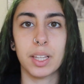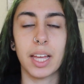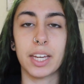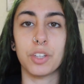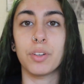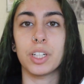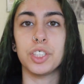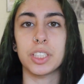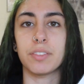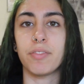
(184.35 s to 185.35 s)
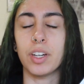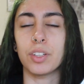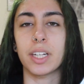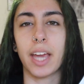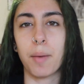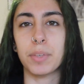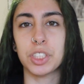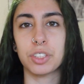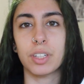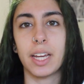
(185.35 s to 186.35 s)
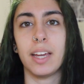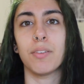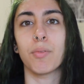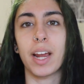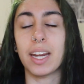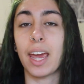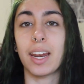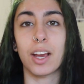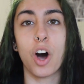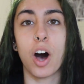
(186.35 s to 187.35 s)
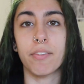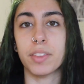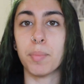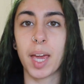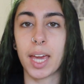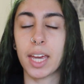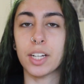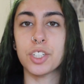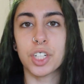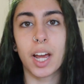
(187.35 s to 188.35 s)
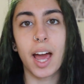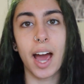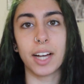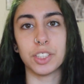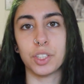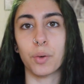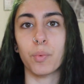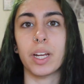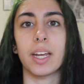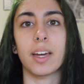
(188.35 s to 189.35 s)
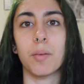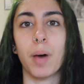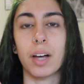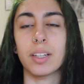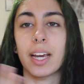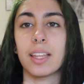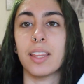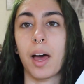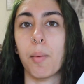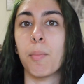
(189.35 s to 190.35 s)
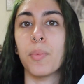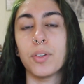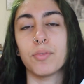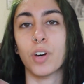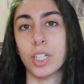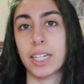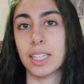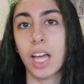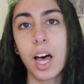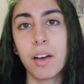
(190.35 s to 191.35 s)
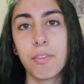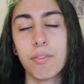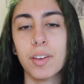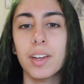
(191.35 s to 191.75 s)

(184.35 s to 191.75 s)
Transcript: You could just feel the chemistry radiating off the page as you're reading about them falling in love.